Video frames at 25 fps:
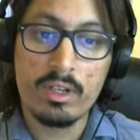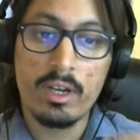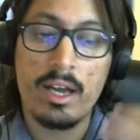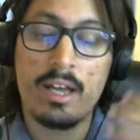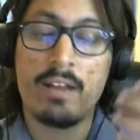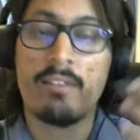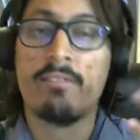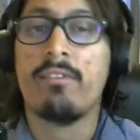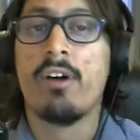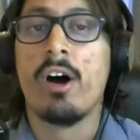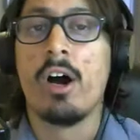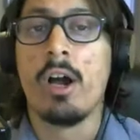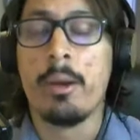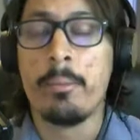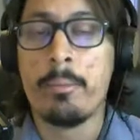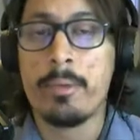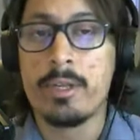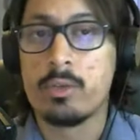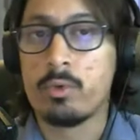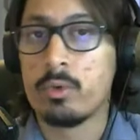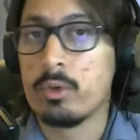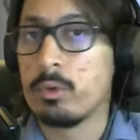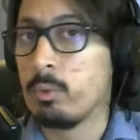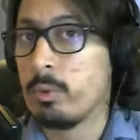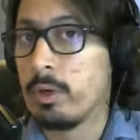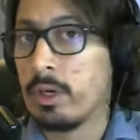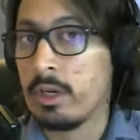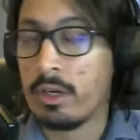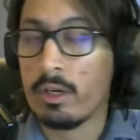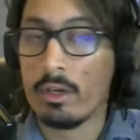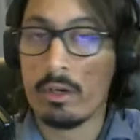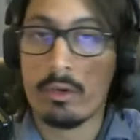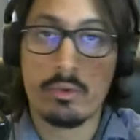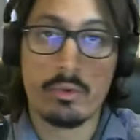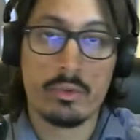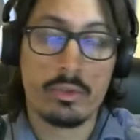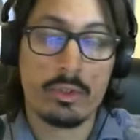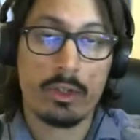environments with
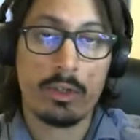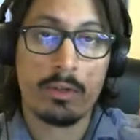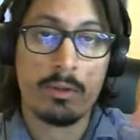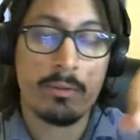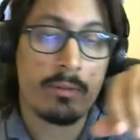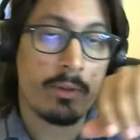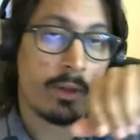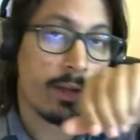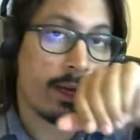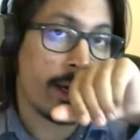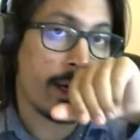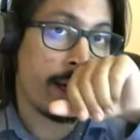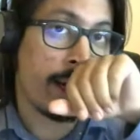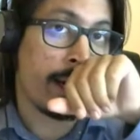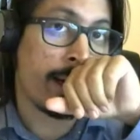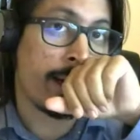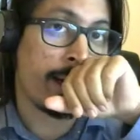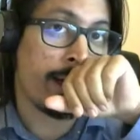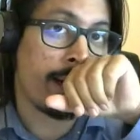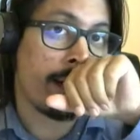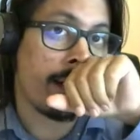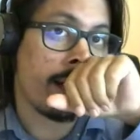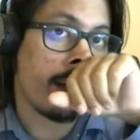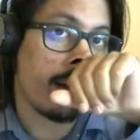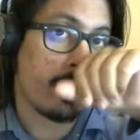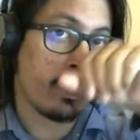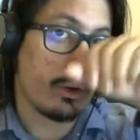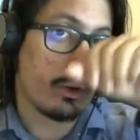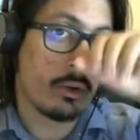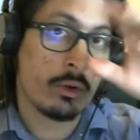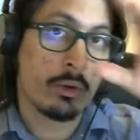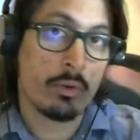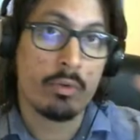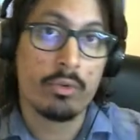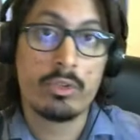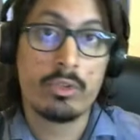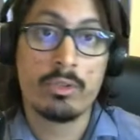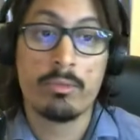windows and uh, you
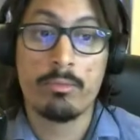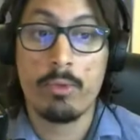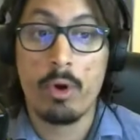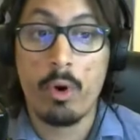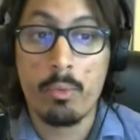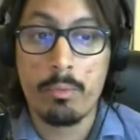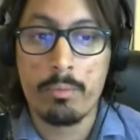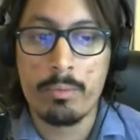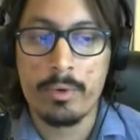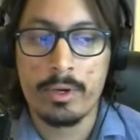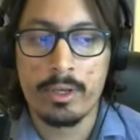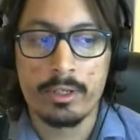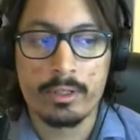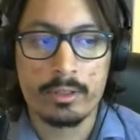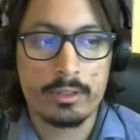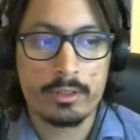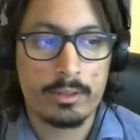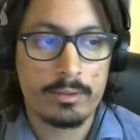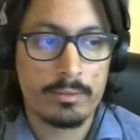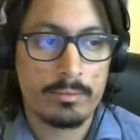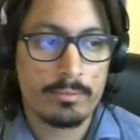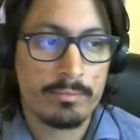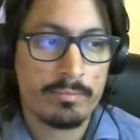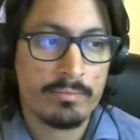know some openings